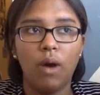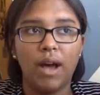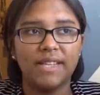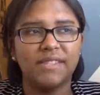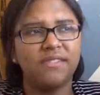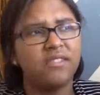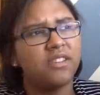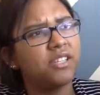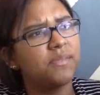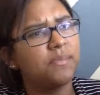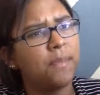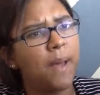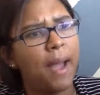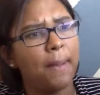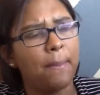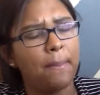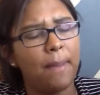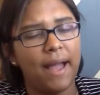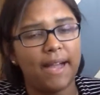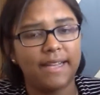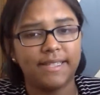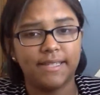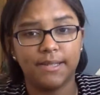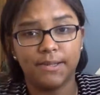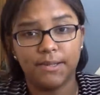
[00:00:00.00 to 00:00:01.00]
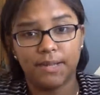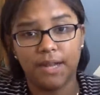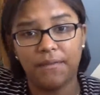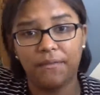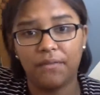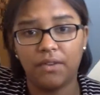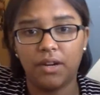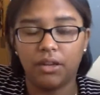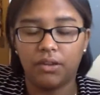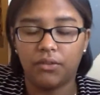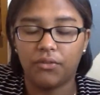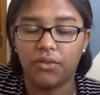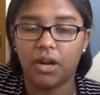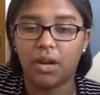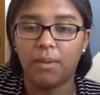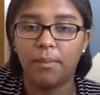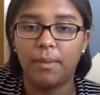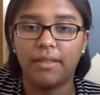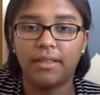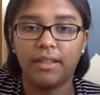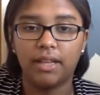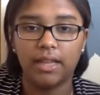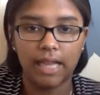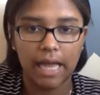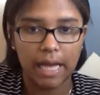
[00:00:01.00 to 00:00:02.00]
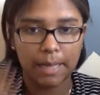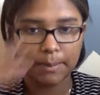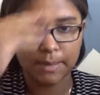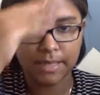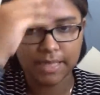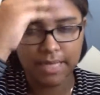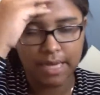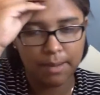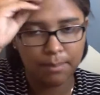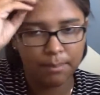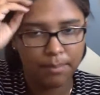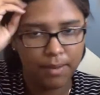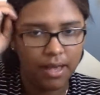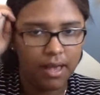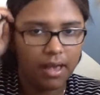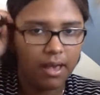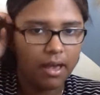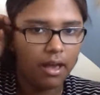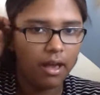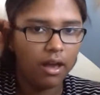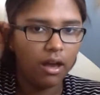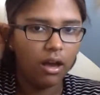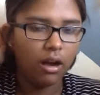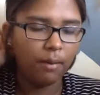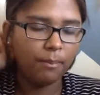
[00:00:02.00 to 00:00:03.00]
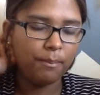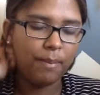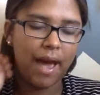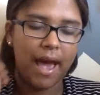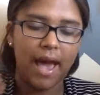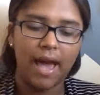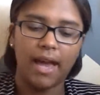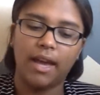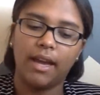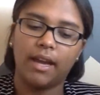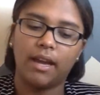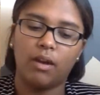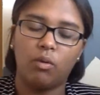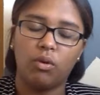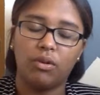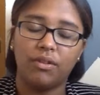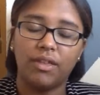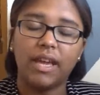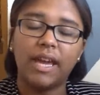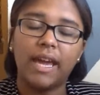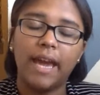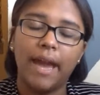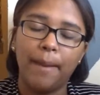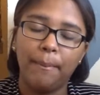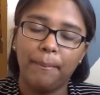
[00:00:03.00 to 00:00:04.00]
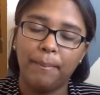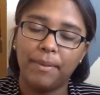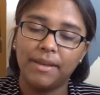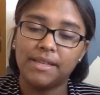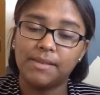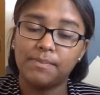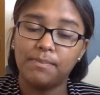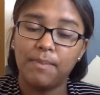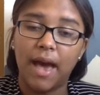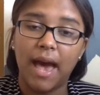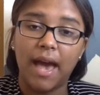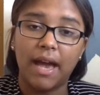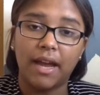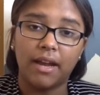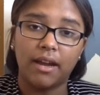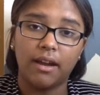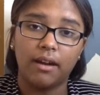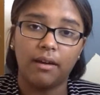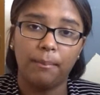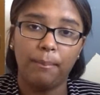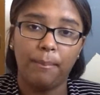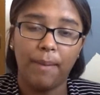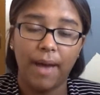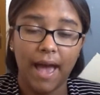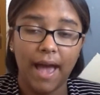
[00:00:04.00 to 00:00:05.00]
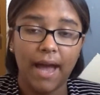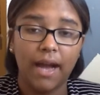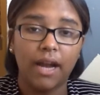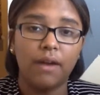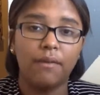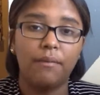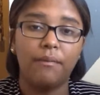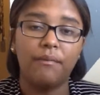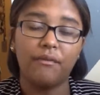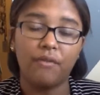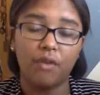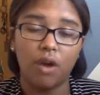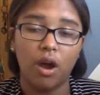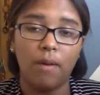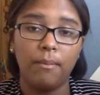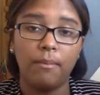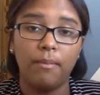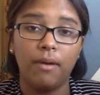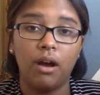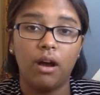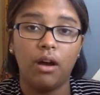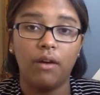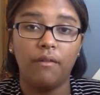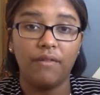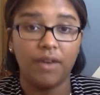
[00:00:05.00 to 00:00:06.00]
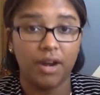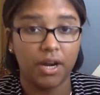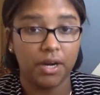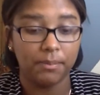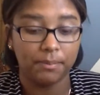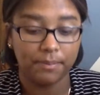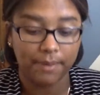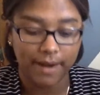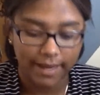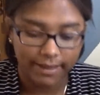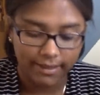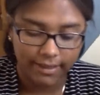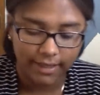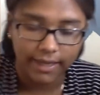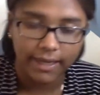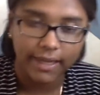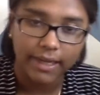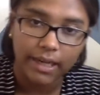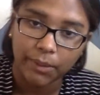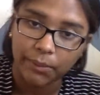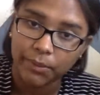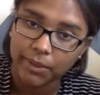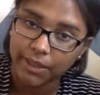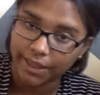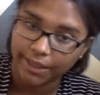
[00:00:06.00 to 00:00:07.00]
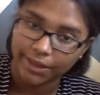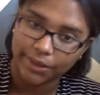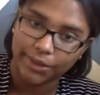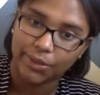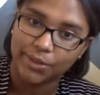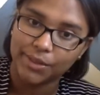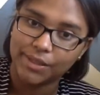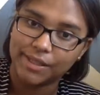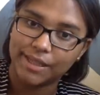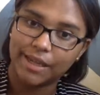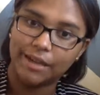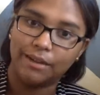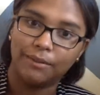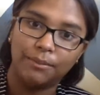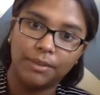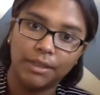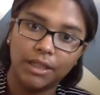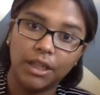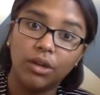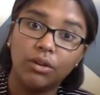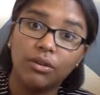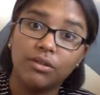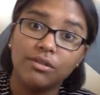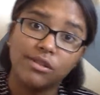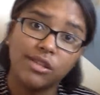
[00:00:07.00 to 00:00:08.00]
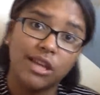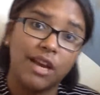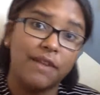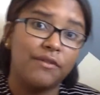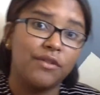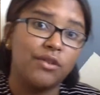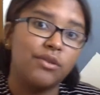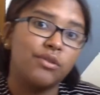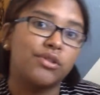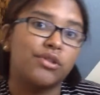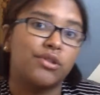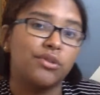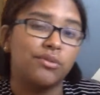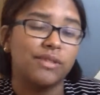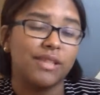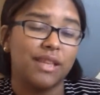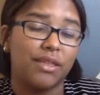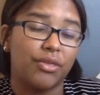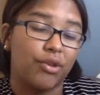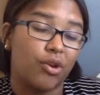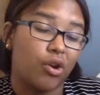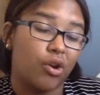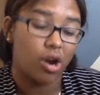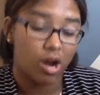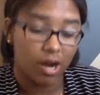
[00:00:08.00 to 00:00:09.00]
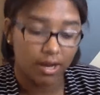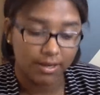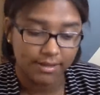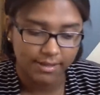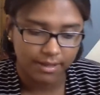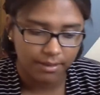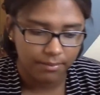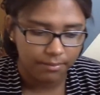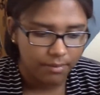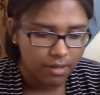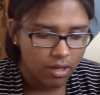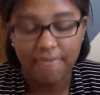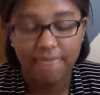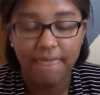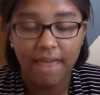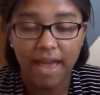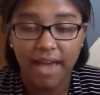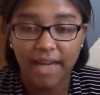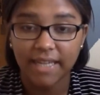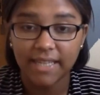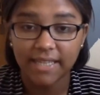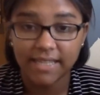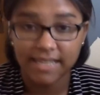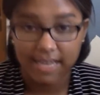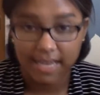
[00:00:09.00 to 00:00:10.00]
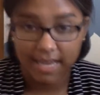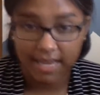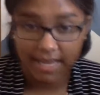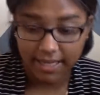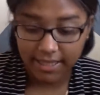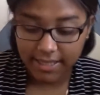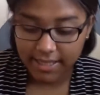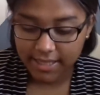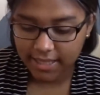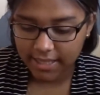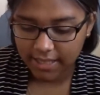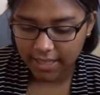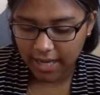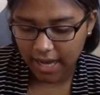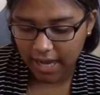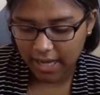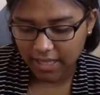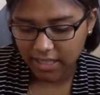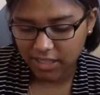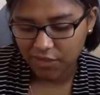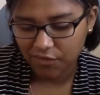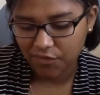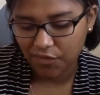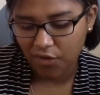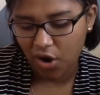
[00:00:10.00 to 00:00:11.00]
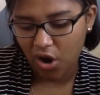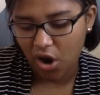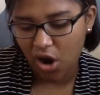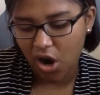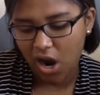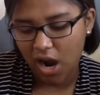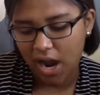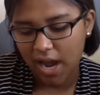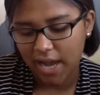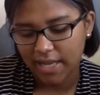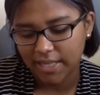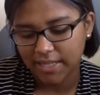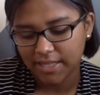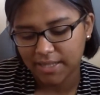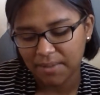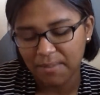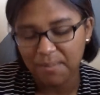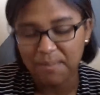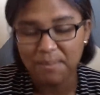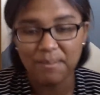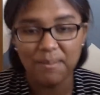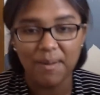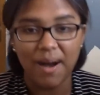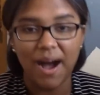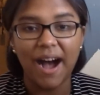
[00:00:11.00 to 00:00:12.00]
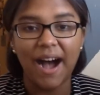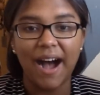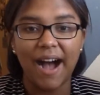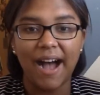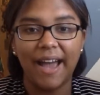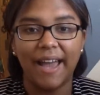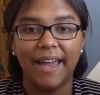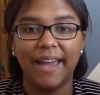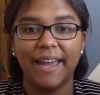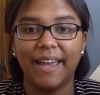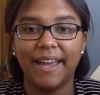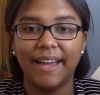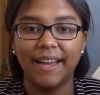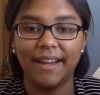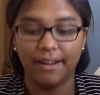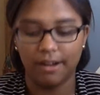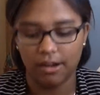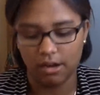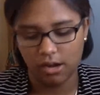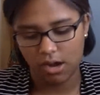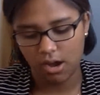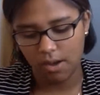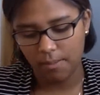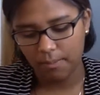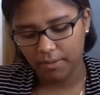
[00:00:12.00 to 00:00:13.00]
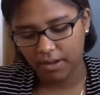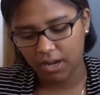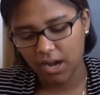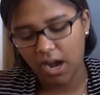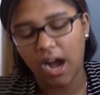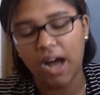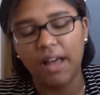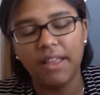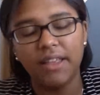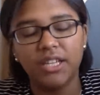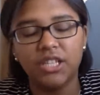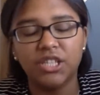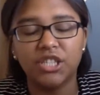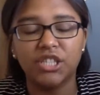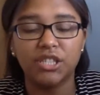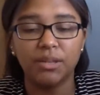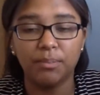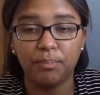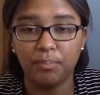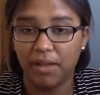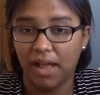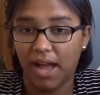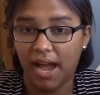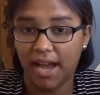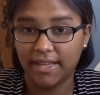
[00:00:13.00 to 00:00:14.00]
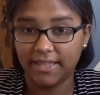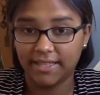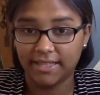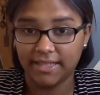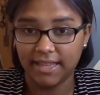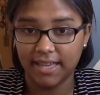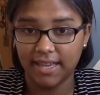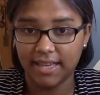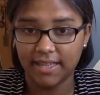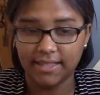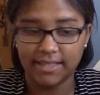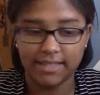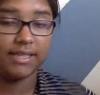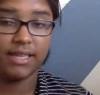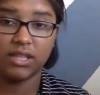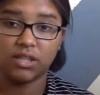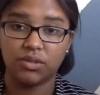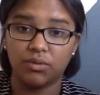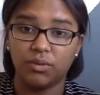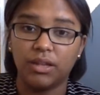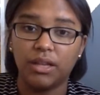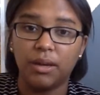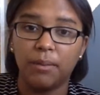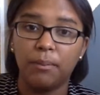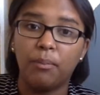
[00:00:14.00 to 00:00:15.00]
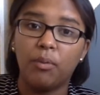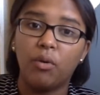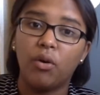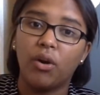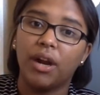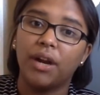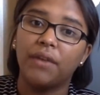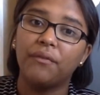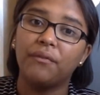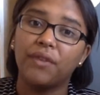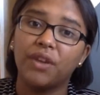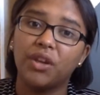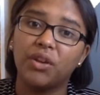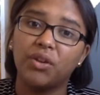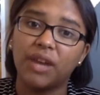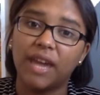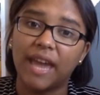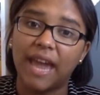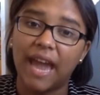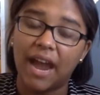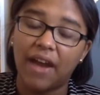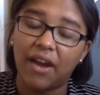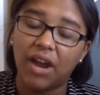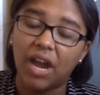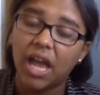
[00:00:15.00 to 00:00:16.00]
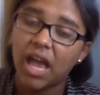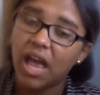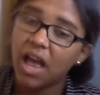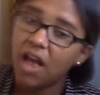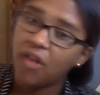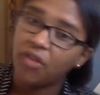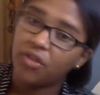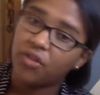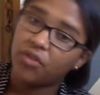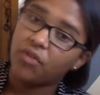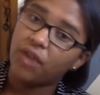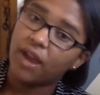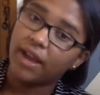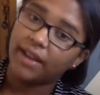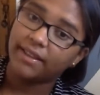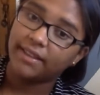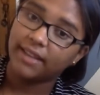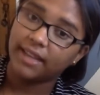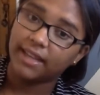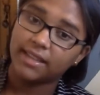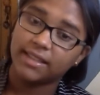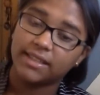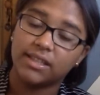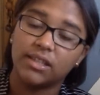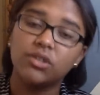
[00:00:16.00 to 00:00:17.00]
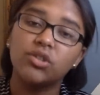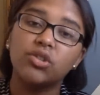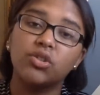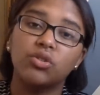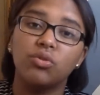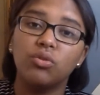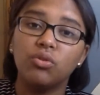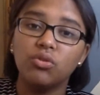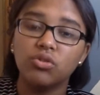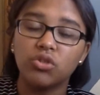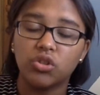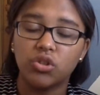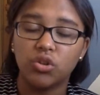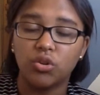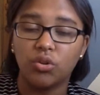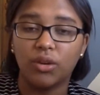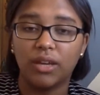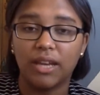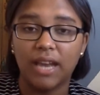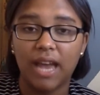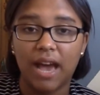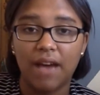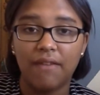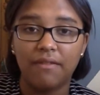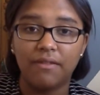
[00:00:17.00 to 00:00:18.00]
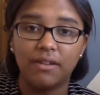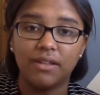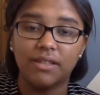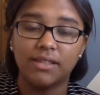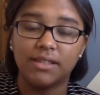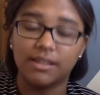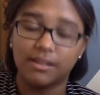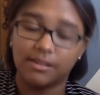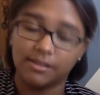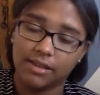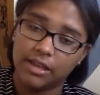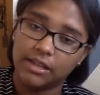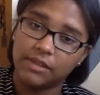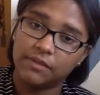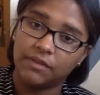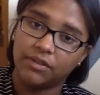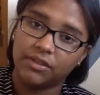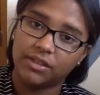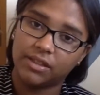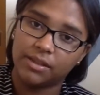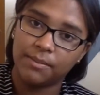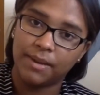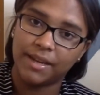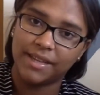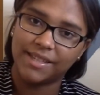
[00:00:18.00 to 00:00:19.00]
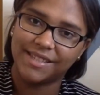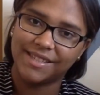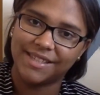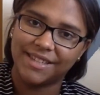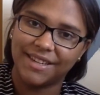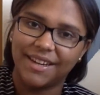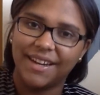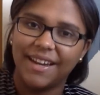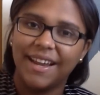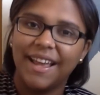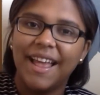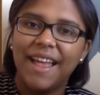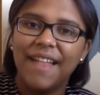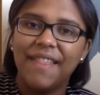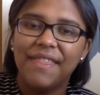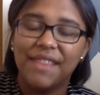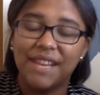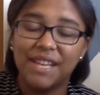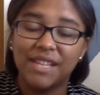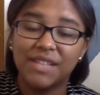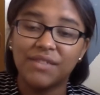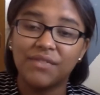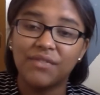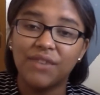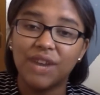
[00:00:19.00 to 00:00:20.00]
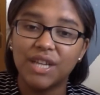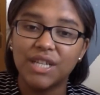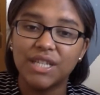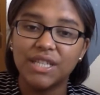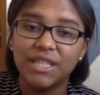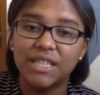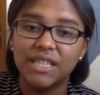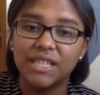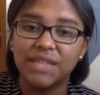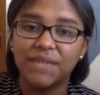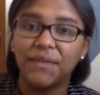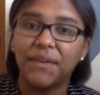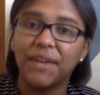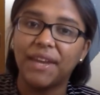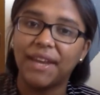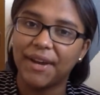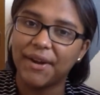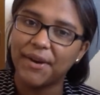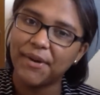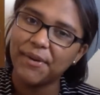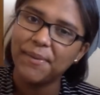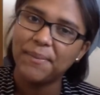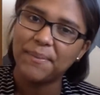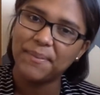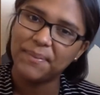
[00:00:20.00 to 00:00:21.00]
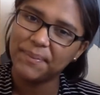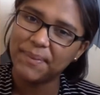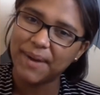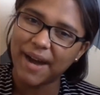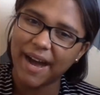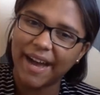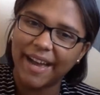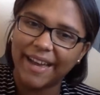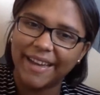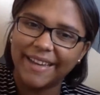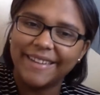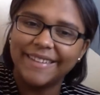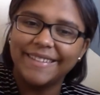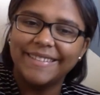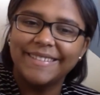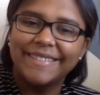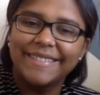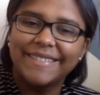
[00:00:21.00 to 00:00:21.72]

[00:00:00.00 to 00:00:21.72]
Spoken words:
As far as backpacks, I definitely recommend the laptop bag or the campus backpack from Vera Bradley, and I will link those down below because I've used those and awesome. That is it as far as my college supplies list. It's really important for you to carry the right things to school so you can have a successful semester. Thanks for watching this video. Bye!